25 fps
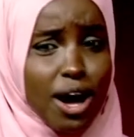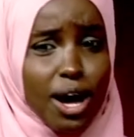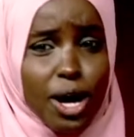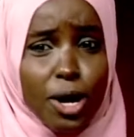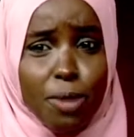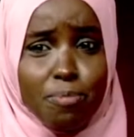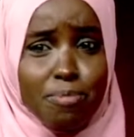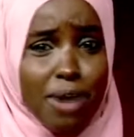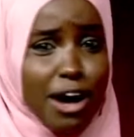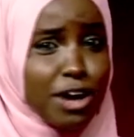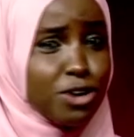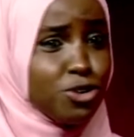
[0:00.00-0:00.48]

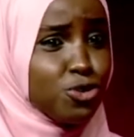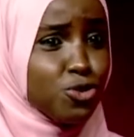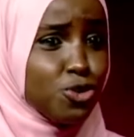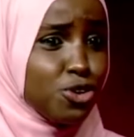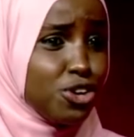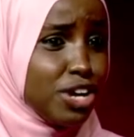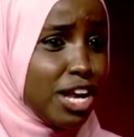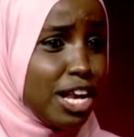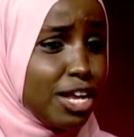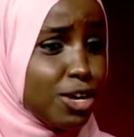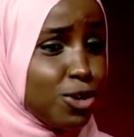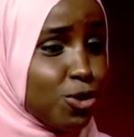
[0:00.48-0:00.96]
Um, are you
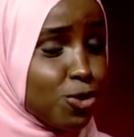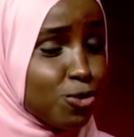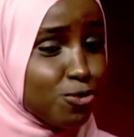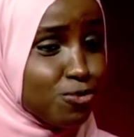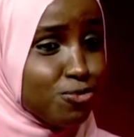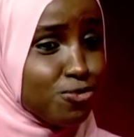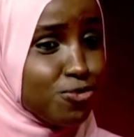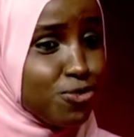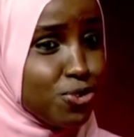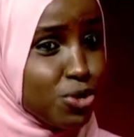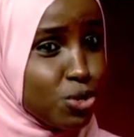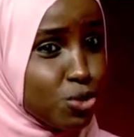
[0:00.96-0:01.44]
really
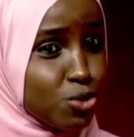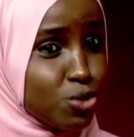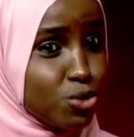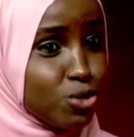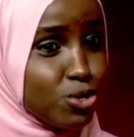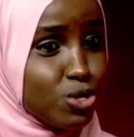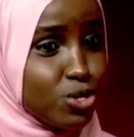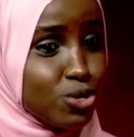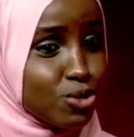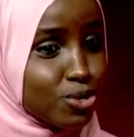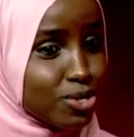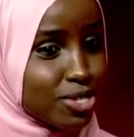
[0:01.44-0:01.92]

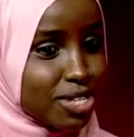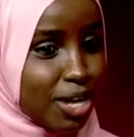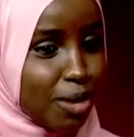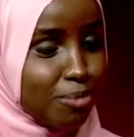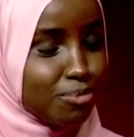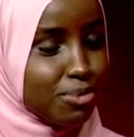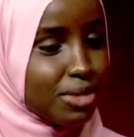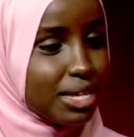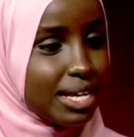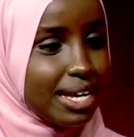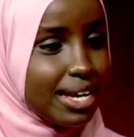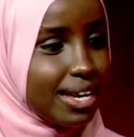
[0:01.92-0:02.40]
confused or
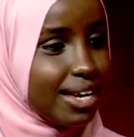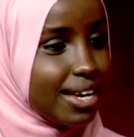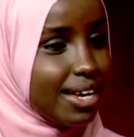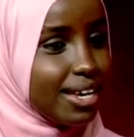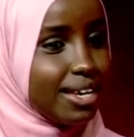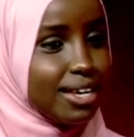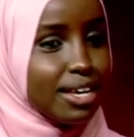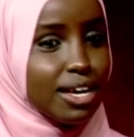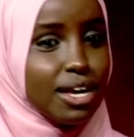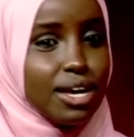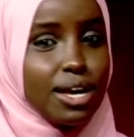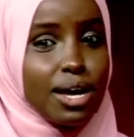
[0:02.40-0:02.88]

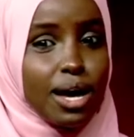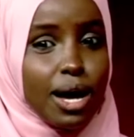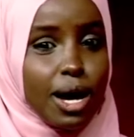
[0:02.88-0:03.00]
something?